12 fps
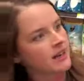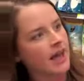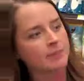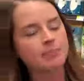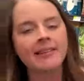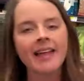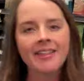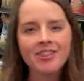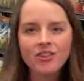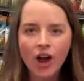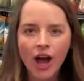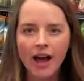a
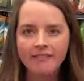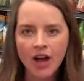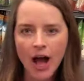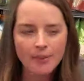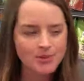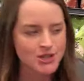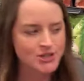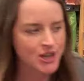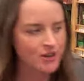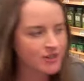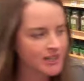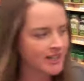plethora of options
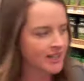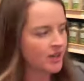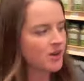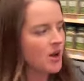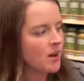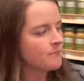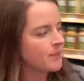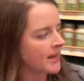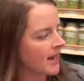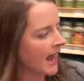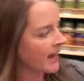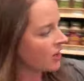over here,
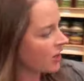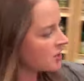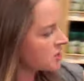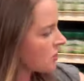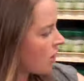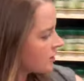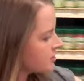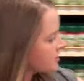but I encourage you also